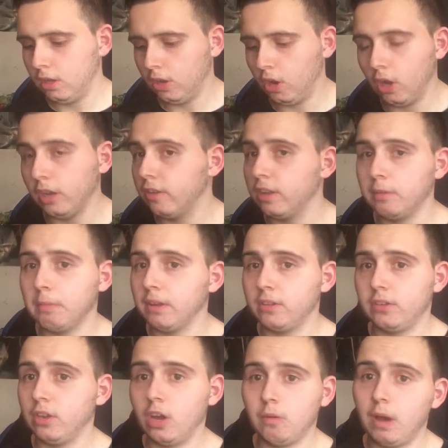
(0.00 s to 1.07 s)
honestly
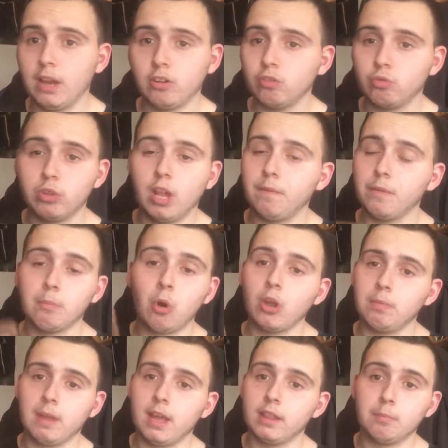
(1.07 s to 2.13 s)
myself, I just loved the
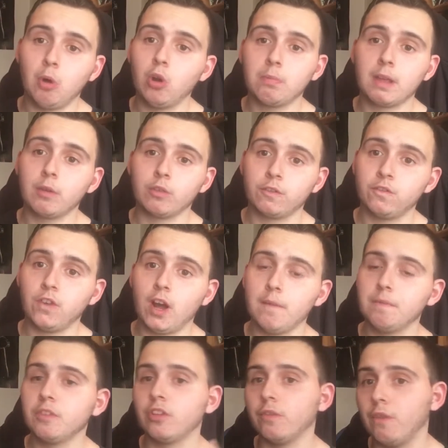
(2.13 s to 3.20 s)
multiplayer. The multiplayer was
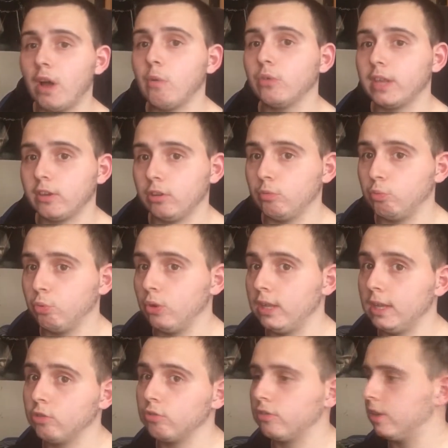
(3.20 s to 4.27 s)
fun, survival was actually
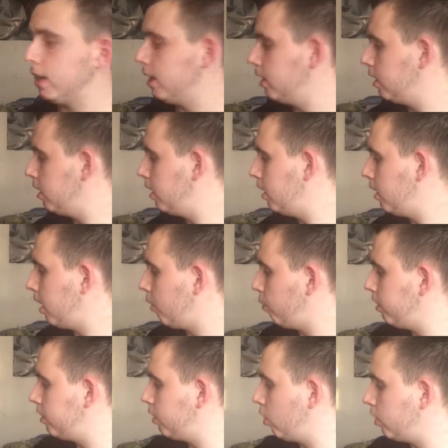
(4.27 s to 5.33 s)
pretty interesting. I
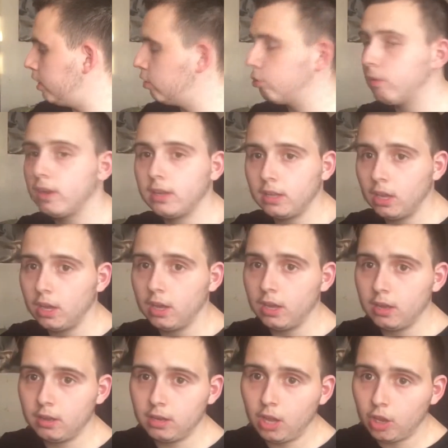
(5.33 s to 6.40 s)
recently got into it
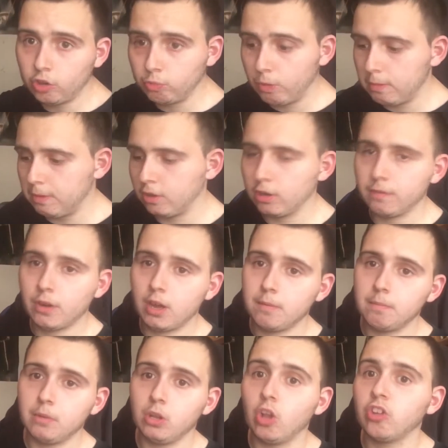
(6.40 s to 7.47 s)
last week because of
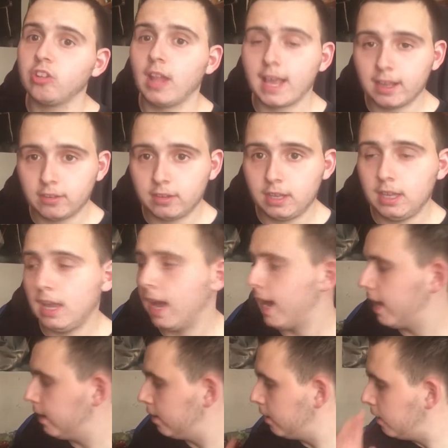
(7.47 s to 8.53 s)
Lost Legacy,
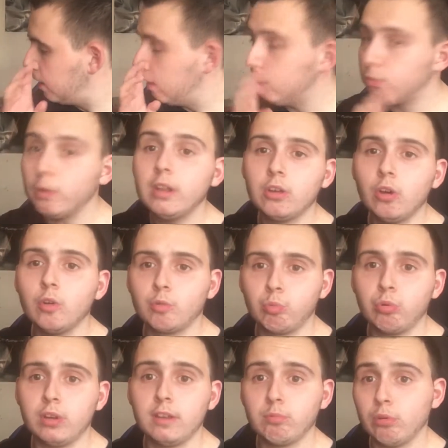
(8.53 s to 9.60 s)
and it was really cool.
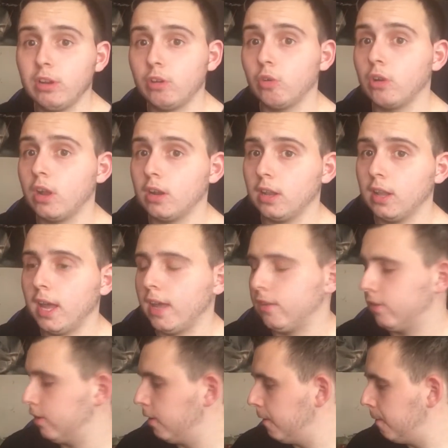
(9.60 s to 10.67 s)
It's pretty cool
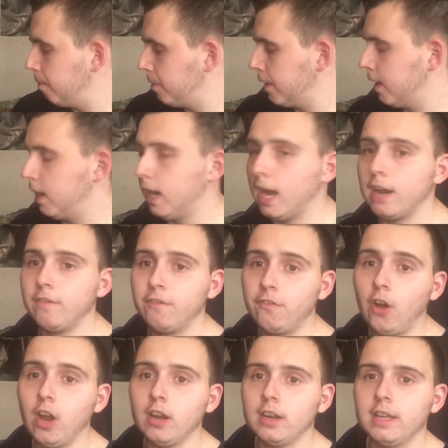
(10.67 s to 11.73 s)
nonetheless. And
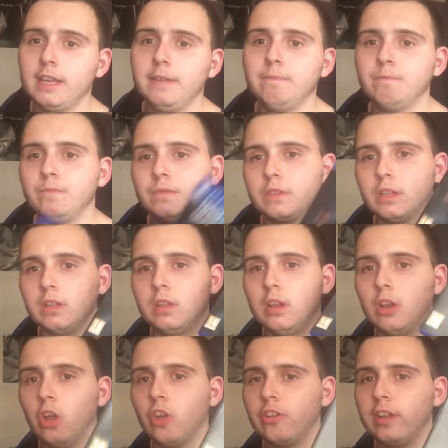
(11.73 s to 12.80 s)
finally,
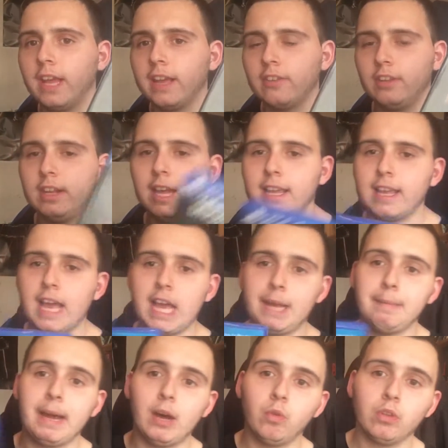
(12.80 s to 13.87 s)
Lost Legacy that
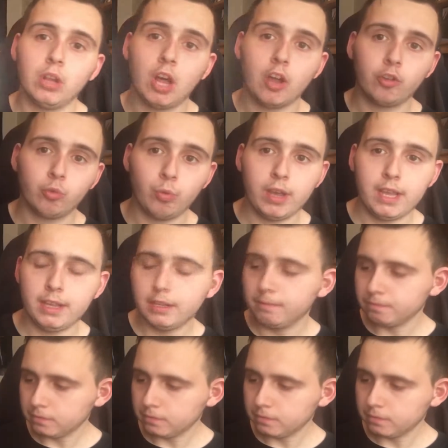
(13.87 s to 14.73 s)
came out last week.